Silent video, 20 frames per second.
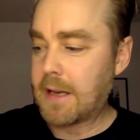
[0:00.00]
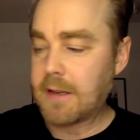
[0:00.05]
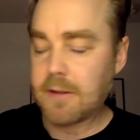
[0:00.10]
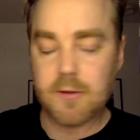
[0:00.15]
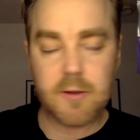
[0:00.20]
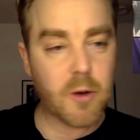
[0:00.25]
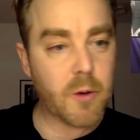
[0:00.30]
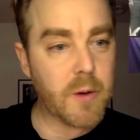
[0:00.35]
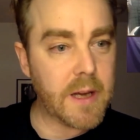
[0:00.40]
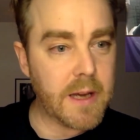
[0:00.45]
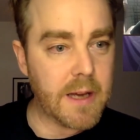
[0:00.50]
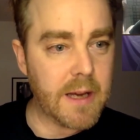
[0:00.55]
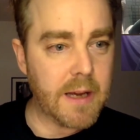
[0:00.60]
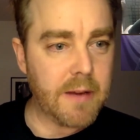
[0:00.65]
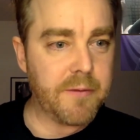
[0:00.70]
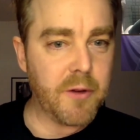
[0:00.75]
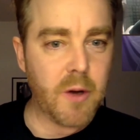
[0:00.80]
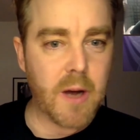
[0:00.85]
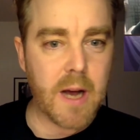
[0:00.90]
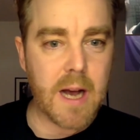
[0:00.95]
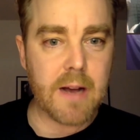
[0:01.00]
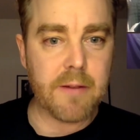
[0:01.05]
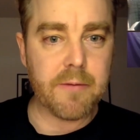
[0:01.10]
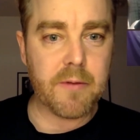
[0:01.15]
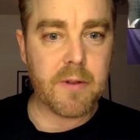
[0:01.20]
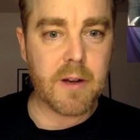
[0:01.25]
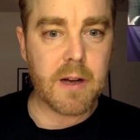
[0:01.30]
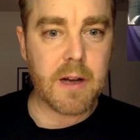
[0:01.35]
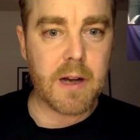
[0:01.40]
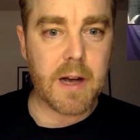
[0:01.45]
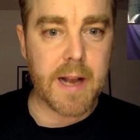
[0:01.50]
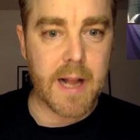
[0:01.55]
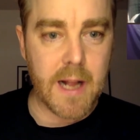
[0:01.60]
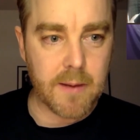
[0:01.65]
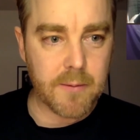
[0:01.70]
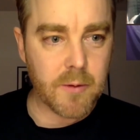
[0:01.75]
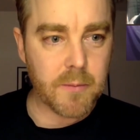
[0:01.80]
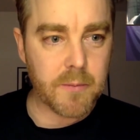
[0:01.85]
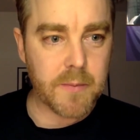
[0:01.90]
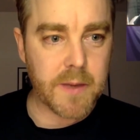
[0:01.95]
so if you have an
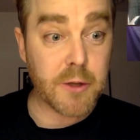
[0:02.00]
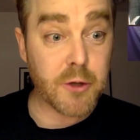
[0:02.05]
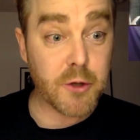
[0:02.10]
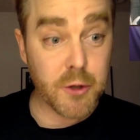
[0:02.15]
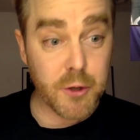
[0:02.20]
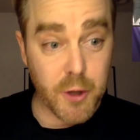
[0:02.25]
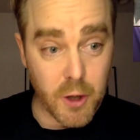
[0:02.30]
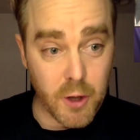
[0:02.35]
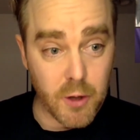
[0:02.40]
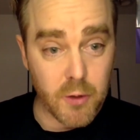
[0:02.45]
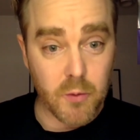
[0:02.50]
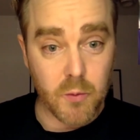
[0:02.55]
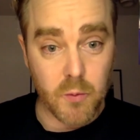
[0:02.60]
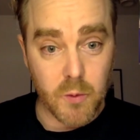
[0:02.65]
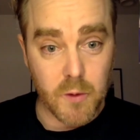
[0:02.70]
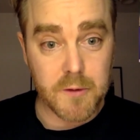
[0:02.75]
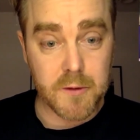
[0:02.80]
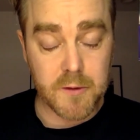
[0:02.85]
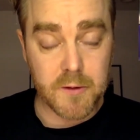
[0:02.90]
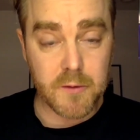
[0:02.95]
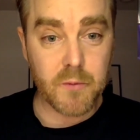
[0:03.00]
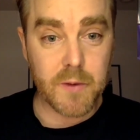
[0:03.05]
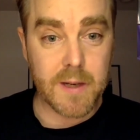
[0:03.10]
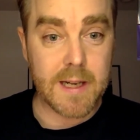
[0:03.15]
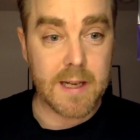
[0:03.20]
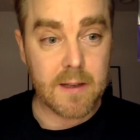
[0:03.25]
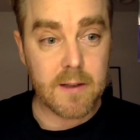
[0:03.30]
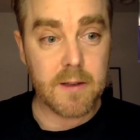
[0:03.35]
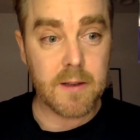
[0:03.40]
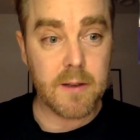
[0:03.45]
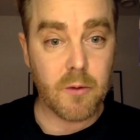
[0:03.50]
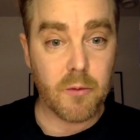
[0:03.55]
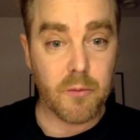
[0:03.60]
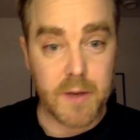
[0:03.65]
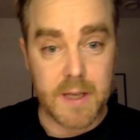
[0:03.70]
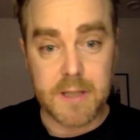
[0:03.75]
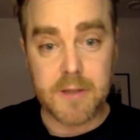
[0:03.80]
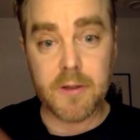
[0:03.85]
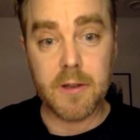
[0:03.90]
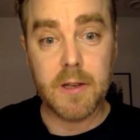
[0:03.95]
album that was
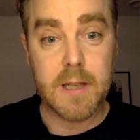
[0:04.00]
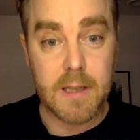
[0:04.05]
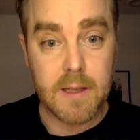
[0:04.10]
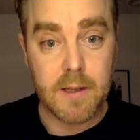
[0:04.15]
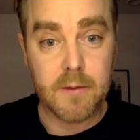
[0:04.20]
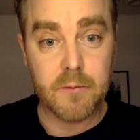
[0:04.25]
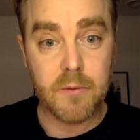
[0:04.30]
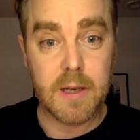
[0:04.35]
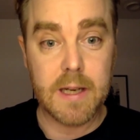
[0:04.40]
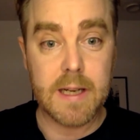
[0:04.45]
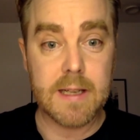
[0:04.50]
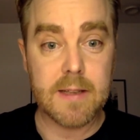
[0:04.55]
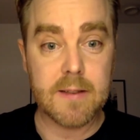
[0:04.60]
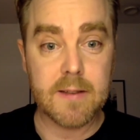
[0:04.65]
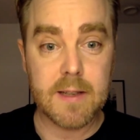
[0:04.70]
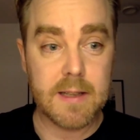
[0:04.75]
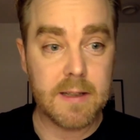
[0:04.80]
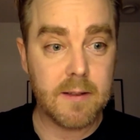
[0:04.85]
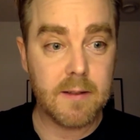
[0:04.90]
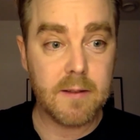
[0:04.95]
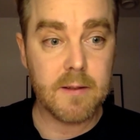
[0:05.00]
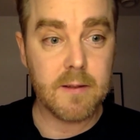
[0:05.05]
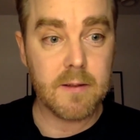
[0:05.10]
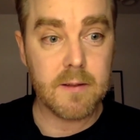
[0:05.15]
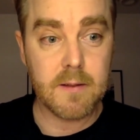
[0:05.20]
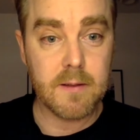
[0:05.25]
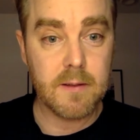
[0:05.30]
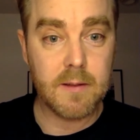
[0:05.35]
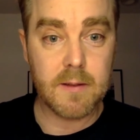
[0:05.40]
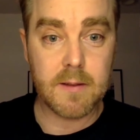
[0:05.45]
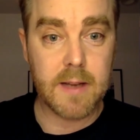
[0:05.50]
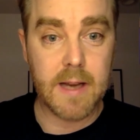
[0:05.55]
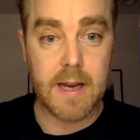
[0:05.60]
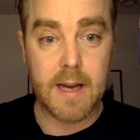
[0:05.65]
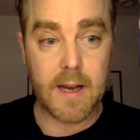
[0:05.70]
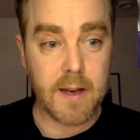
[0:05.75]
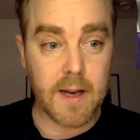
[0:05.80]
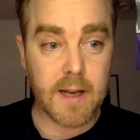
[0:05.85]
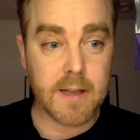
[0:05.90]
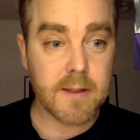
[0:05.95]
originally released in,
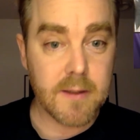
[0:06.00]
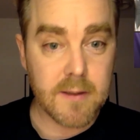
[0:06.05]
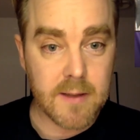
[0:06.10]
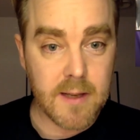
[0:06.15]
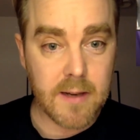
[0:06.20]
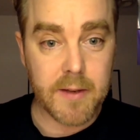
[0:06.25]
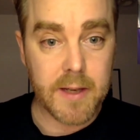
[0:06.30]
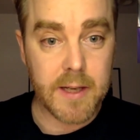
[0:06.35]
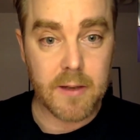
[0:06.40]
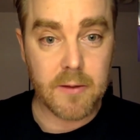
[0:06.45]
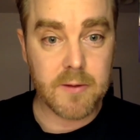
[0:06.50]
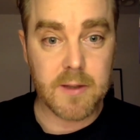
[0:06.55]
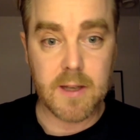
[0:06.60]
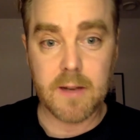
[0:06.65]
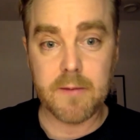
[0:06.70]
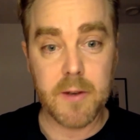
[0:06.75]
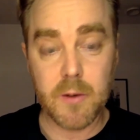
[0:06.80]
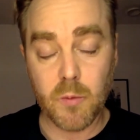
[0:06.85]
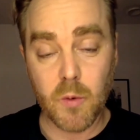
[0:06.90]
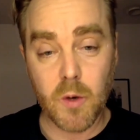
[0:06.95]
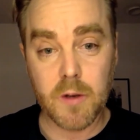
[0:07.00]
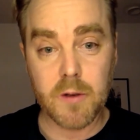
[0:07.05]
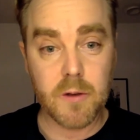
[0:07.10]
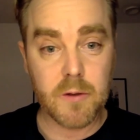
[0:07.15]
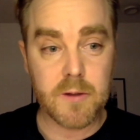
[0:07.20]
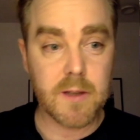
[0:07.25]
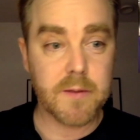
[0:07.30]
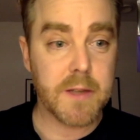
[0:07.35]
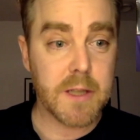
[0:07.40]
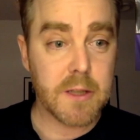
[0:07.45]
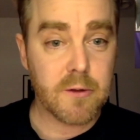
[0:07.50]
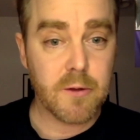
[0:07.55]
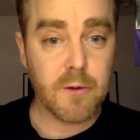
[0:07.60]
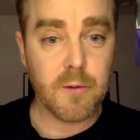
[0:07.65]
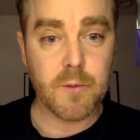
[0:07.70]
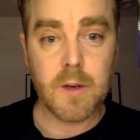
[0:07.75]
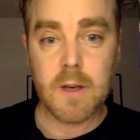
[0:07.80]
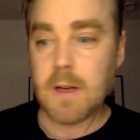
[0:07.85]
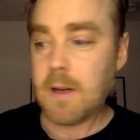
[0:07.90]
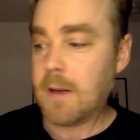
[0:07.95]
say, 1970 or 71 or
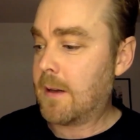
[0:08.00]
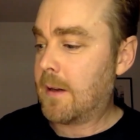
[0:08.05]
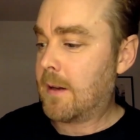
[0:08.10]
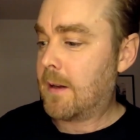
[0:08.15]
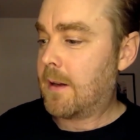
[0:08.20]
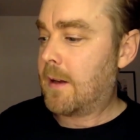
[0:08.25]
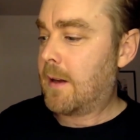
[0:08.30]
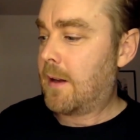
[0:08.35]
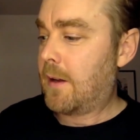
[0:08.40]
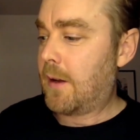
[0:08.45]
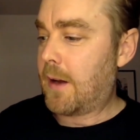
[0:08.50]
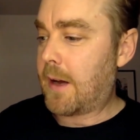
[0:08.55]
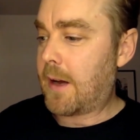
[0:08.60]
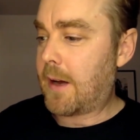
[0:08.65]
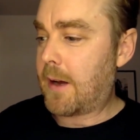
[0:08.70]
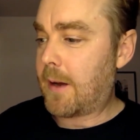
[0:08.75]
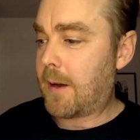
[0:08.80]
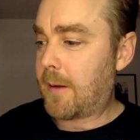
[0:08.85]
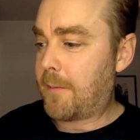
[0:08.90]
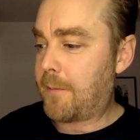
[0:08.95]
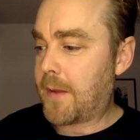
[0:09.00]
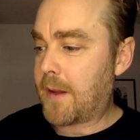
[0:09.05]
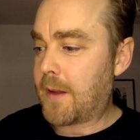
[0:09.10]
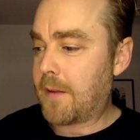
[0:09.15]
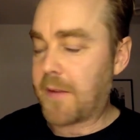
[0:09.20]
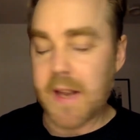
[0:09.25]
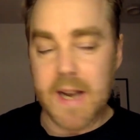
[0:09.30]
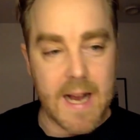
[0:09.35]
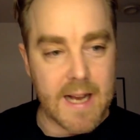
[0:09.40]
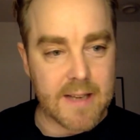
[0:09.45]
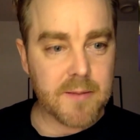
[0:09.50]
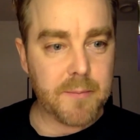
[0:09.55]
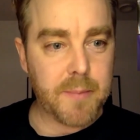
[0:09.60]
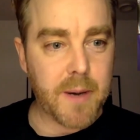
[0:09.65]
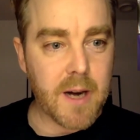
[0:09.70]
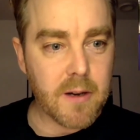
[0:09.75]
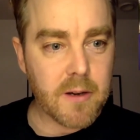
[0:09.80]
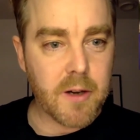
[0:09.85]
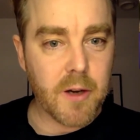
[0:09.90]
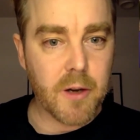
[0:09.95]
72, that has a
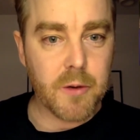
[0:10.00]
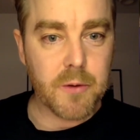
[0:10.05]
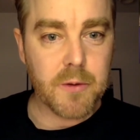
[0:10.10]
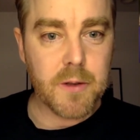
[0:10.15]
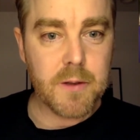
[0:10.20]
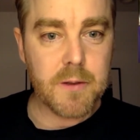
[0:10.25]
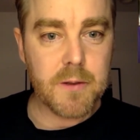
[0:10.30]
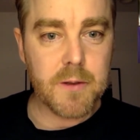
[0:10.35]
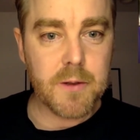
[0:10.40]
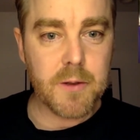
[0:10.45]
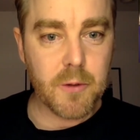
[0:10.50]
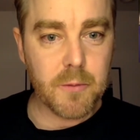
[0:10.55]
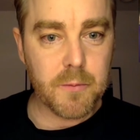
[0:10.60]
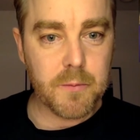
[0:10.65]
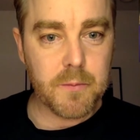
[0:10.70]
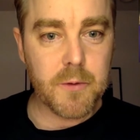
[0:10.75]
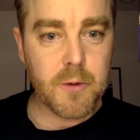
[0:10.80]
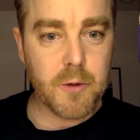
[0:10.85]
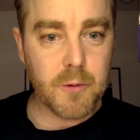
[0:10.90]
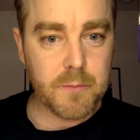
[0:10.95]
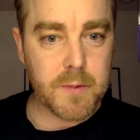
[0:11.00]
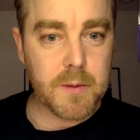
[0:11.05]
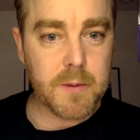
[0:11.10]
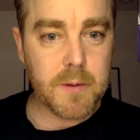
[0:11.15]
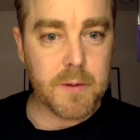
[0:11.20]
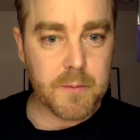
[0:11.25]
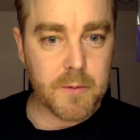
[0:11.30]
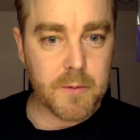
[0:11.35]
barcode, you'll be